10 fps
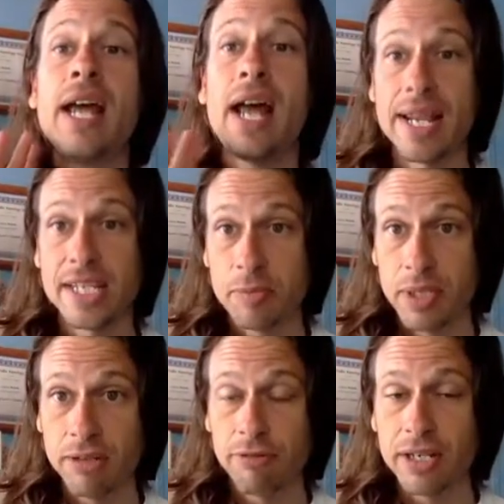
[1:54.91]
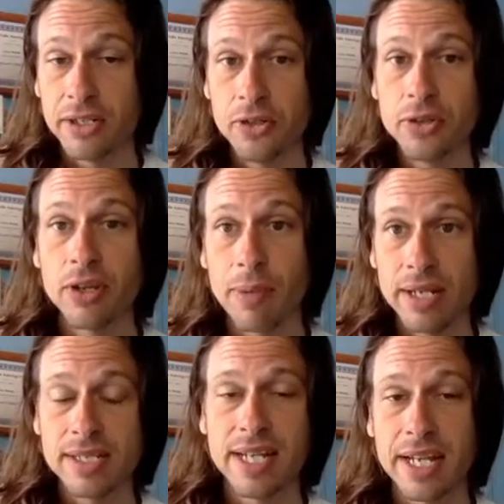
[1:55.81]
asked me if i knew about
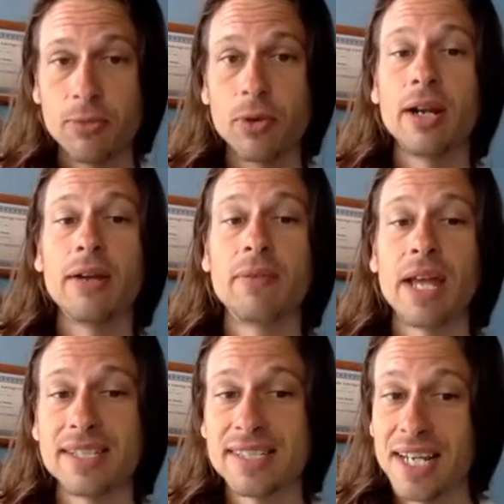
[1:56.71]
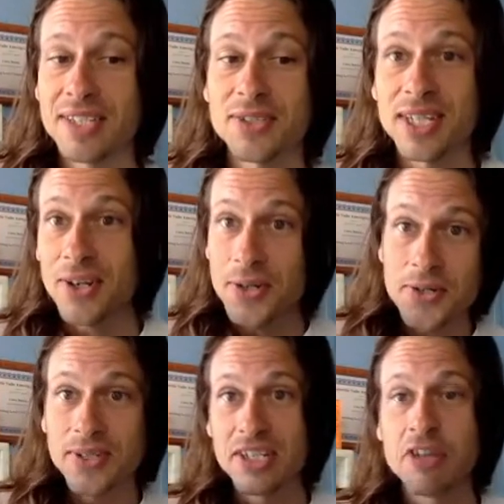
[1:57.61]
his data and what i had to say so i was like oh
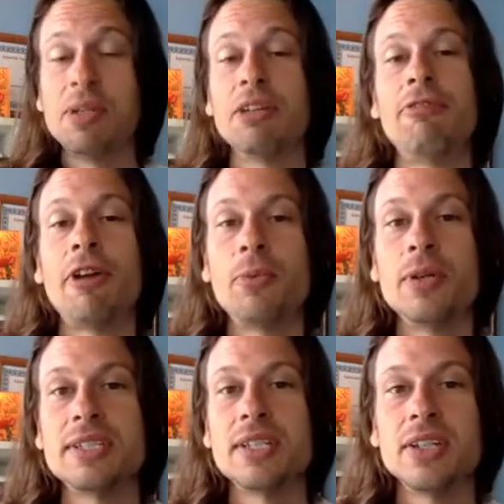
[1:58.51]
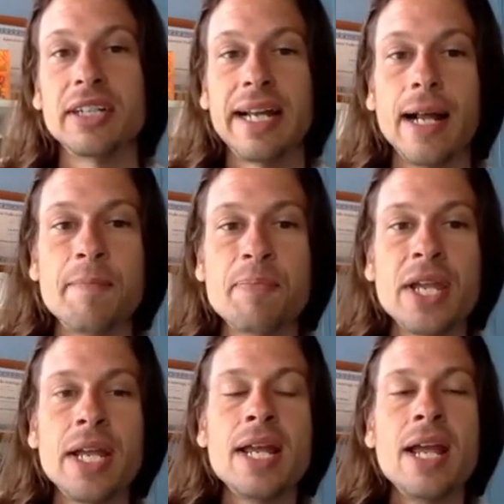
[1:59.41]
this could be a fun one to look at
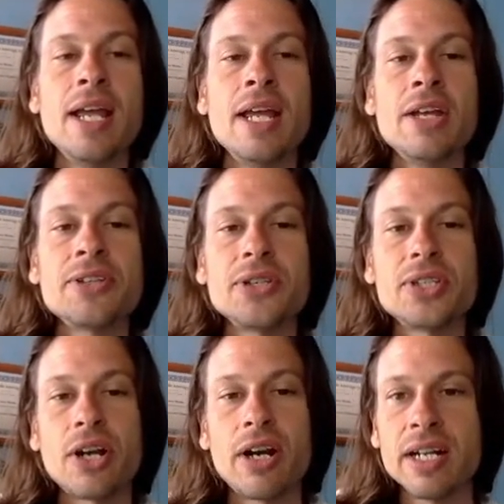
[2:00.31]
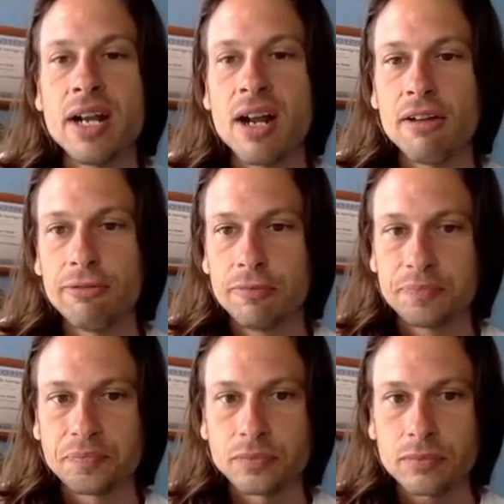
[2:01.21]
so starting off
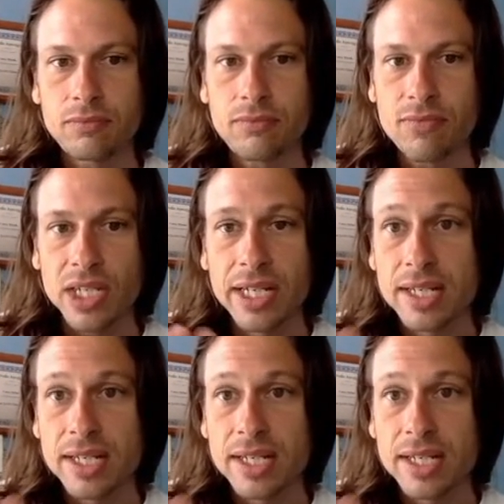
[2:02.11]
he